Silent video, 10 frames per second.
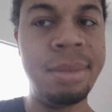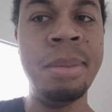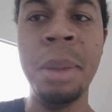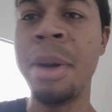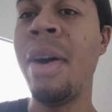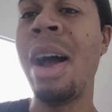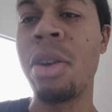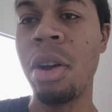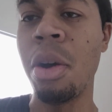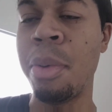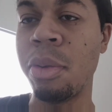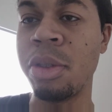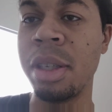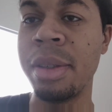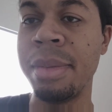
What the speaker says: People call alcohol potion.